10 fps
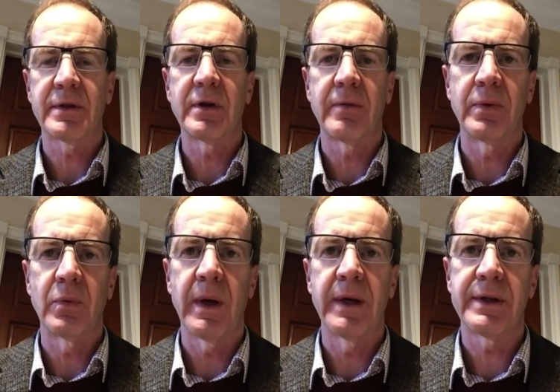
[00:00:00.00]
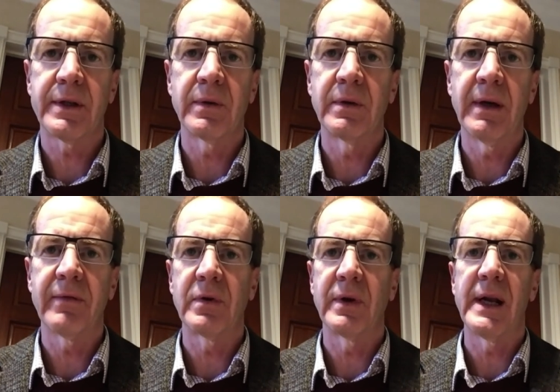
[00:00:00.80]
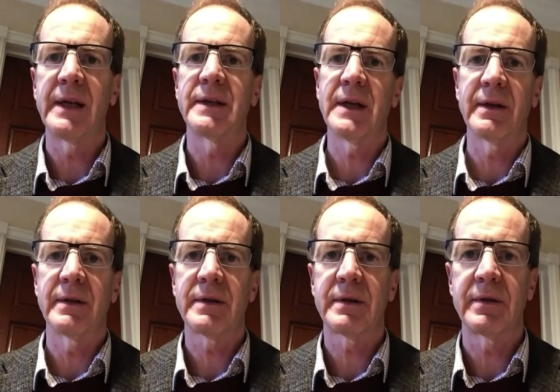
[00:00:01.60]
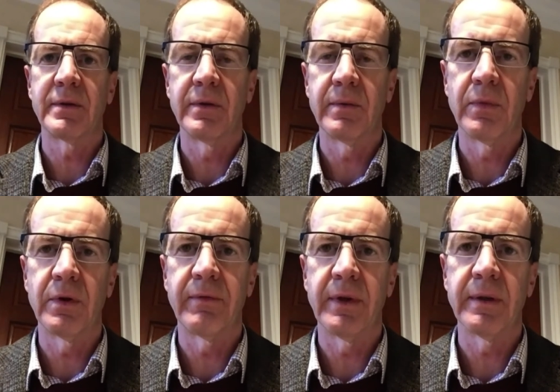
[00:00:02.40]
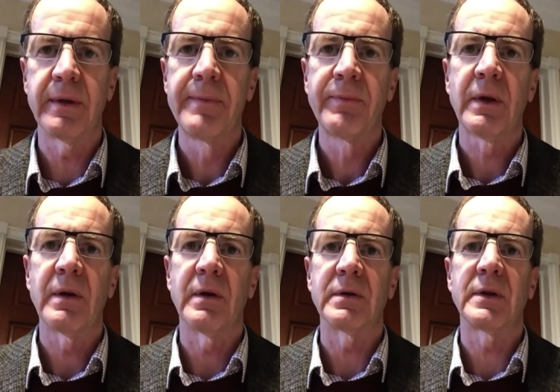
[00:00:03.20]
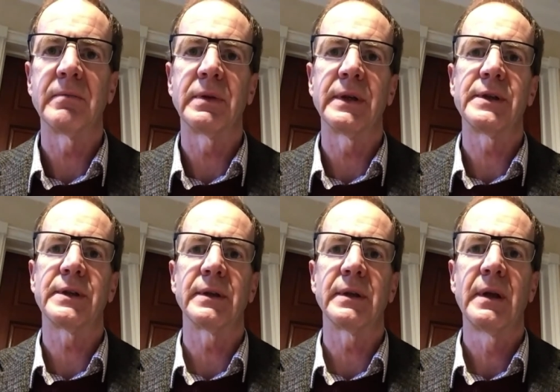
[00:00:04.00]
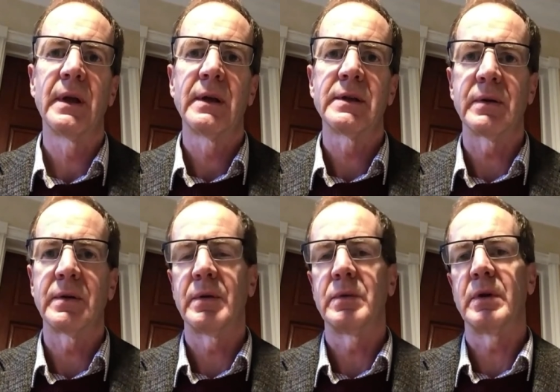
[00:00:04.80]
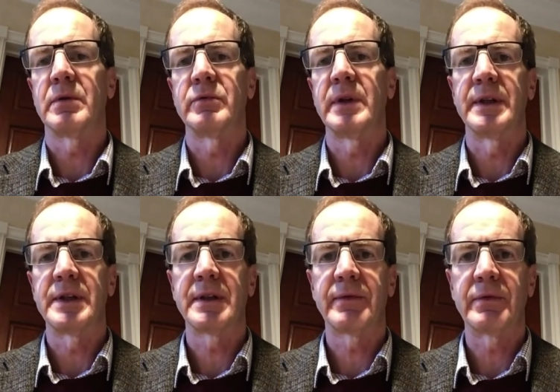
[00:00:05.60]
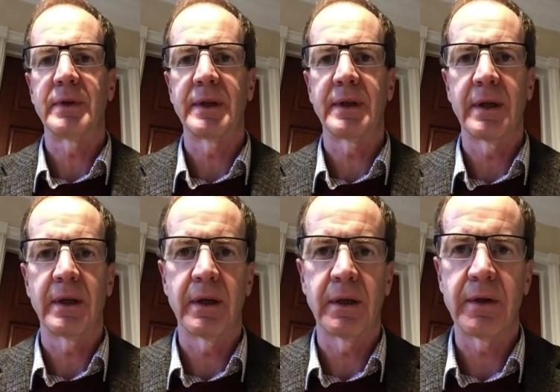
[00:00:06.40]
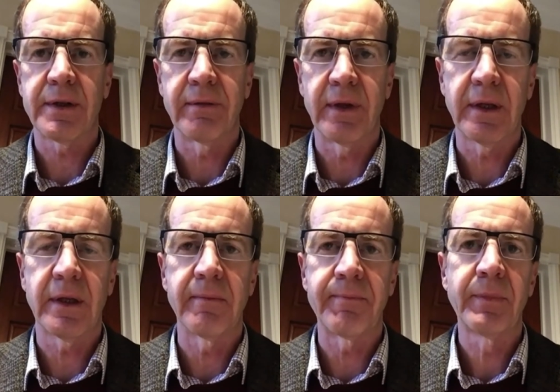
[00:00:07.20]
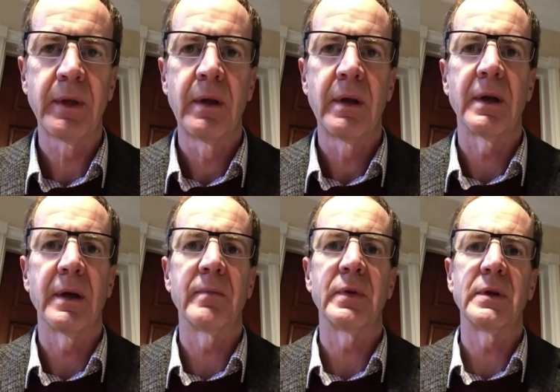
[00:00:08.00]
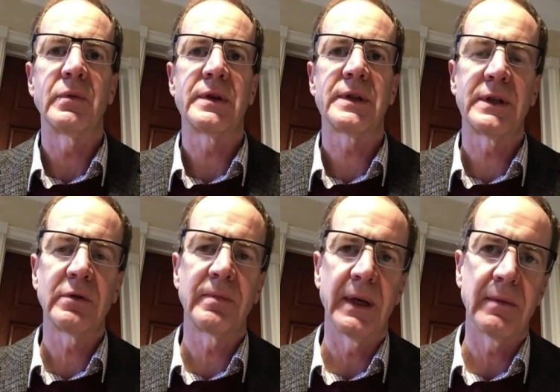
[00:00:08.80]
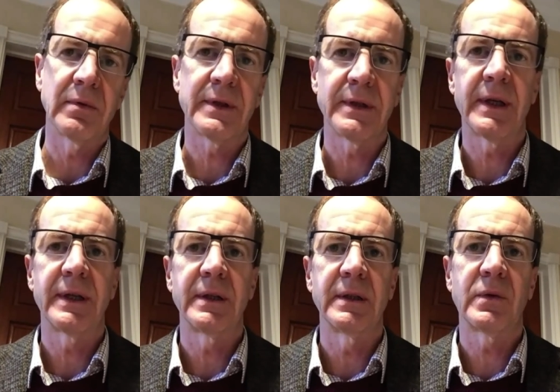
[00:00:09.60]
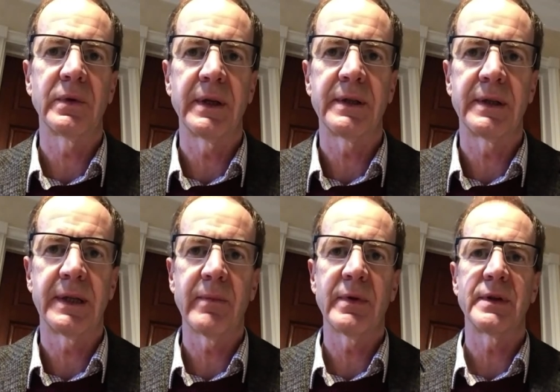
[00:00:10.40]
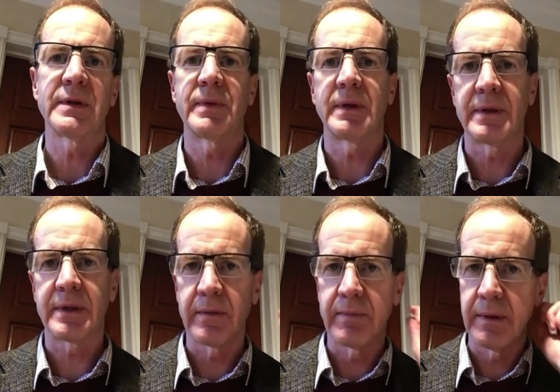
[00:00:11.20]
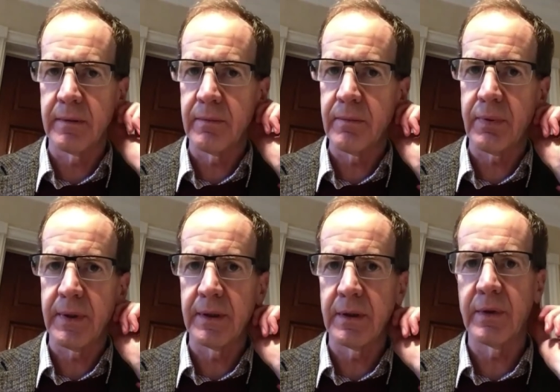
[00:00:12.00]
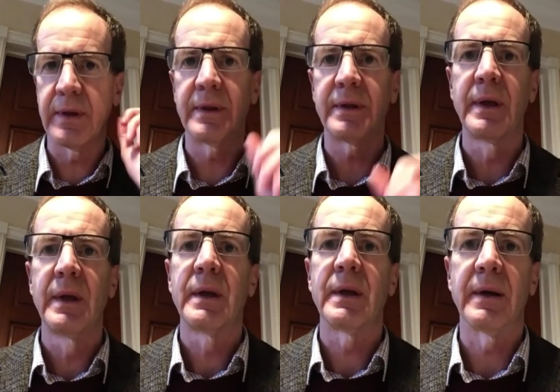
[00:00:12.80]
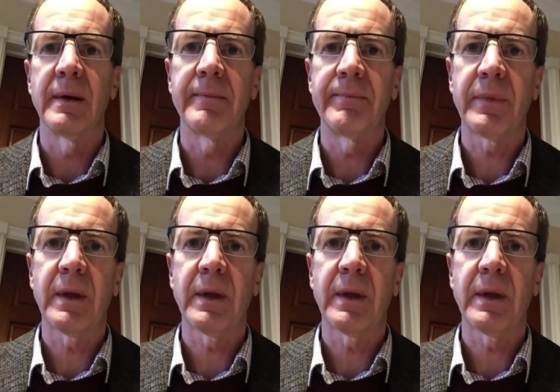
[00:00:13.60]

drop away. So you haven't got any tenants to move in on completion. So you're not really suffering a, a loss of income. Um, but you would still be able to take your liquidated damages because they've been pre agreed. Um,